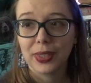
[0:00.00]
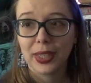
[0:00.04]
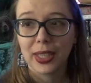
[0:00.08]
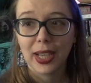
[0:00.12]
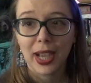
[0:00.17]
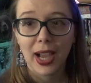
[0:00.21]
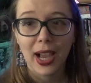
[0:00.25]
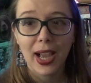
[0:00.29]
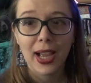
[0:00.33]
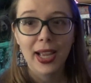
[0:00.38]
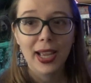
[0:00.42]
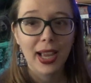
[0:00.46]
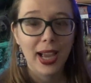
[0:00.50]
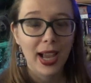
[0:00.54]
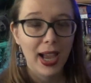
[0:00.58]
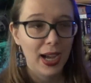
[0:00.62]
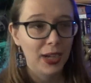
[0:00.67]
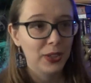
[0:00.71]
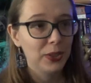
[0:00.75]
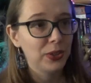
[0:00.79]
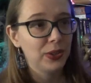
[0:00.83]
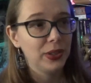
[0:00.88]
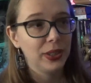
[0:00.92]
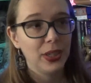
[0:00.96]
Like, I
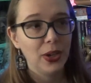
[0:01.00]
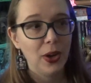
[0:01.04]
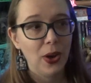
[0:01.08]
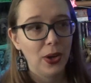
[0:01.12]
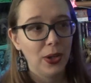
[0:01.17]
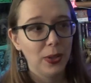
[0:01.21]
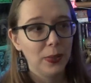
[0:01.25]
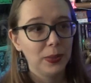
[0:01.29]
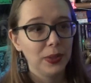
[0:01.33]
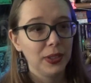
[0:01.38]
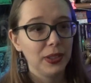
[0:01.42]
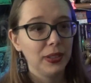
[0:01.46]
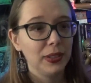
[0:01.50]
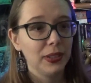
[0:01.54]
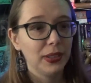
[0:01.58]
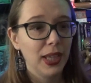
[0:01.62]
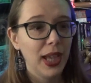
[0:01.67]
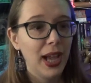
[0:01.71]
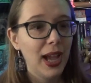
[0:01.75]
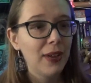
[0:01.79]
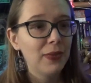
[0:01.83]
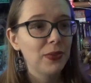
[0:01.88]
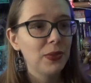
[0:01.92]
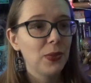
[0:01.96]
actually audibly
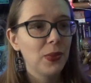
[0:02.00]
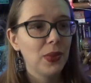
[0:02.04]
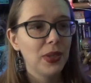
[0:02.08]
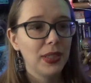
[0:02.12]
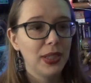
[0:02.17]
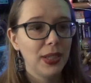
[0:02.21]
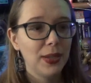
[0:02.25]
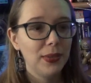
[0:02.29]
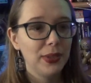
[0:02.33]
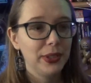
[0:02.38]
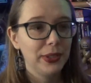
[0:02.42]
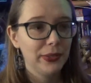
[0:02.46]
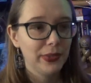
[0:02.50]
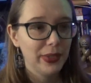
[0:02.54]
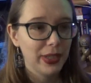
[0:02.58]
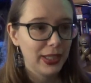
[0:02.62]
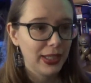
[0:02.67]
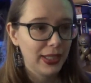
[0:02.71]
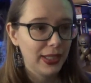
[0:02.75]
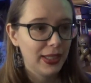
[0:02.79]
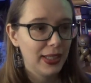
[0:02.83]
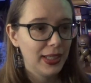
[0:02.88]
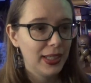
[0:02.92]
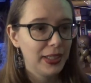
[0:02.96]
laughed while I was
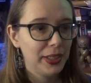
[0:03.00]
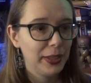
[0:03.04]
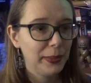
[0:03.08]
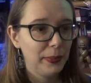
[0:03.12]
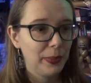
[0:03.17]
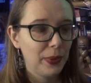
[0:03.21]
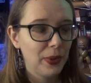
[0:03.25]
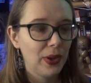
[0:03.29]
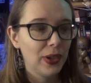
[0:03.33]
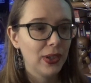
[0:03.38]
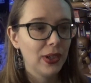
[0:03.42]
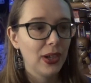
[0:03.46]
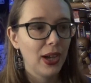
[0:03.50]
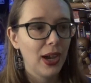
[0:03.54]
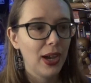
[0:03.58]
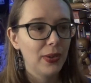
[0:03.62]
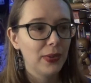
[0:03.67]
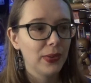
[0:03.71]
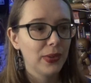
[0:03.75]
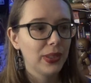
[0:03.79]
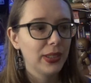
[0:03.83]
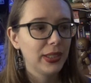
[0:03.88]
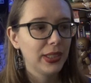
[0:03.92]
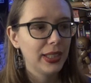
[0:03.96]
reading this book. I
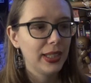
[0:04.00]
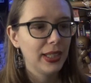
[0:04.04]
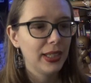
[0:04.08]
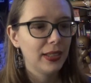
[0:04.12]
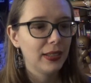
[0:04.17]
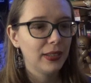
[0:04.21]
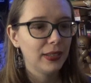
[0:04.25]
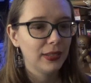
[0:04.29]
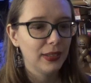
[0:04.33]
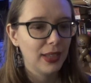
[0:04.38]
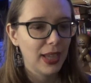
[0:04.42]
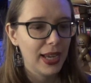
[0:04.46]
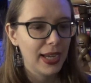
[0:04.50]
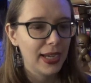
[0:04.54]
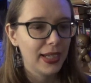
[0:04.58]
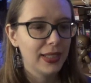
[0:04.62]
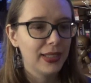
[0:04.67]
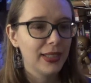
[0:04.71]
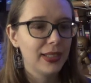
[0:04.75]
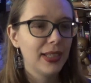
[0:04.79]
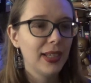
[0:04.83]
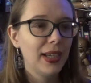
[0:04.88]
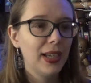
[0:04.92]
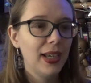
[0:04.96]
really
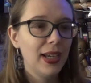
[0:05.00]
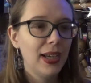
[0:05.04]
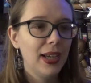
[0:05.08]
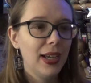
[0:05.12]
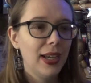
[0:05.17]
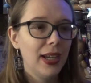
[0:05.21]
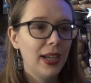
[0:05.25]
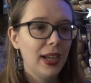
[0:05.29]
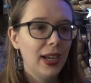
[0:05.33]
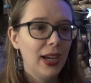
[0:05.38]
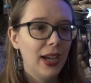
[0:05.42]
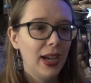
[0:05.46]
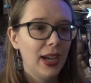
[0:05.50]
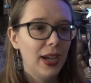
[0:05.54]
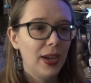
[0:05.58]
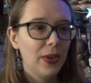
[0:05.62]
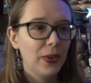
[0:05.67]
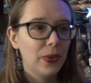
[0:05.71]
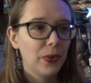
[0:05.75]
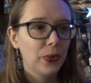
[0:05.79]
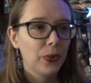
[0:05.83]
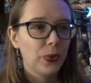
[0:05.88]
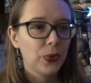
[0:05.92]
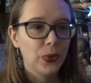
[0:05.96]
liked
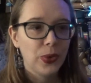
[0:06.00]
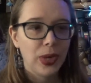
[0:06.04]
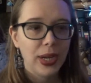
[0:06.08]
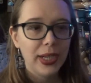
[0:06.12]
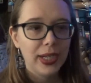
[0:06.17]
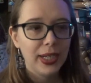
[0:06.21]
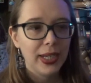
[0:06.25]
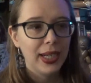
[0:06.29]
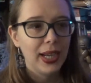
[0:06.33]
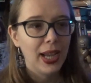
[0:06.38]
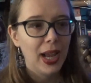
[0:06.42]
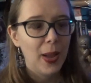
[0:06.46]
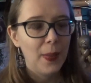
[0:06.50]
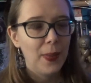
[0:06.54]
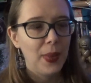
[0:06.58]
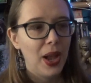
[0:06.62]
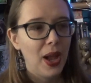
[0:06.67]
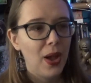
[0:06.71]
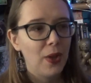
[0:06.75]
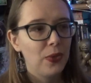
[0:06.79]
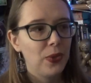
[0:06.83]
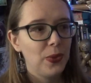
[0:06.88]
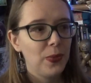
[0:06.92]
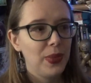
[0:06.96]
reading
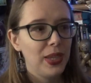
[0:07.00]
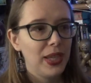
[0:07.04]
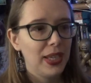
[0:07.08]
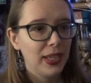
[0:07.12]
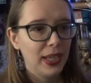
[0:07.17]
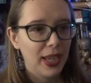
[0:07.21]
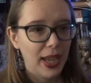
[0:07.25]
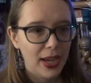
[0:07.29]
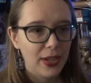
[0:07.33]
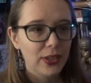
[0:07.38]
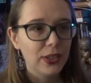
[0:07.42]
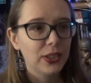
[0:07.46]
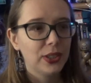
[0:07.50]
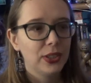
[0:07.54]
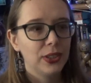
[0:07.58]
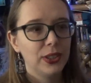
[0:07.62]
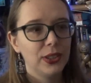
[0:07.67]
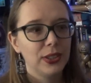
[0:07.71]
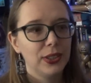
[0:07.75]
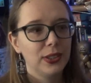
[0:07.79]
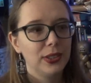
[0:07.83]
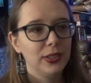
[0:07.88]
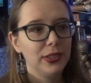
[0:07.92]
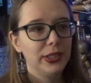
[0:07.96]
about the main
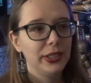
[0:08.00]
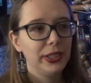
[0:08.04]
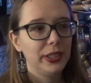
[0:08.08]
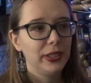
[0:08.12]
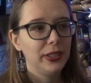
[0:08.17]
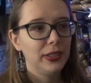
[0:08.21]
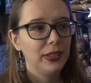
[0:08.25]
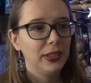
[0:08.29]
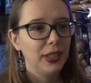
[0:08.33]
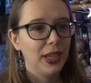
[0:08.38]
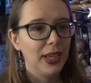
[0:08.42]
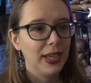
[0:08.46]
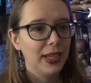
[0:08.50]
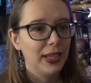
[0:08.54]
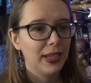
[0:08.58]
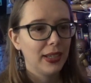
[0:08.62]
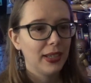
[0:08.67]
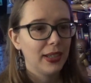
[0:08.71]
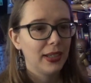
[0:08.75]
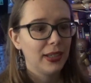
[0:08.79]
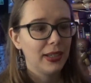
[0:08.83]
characters, like,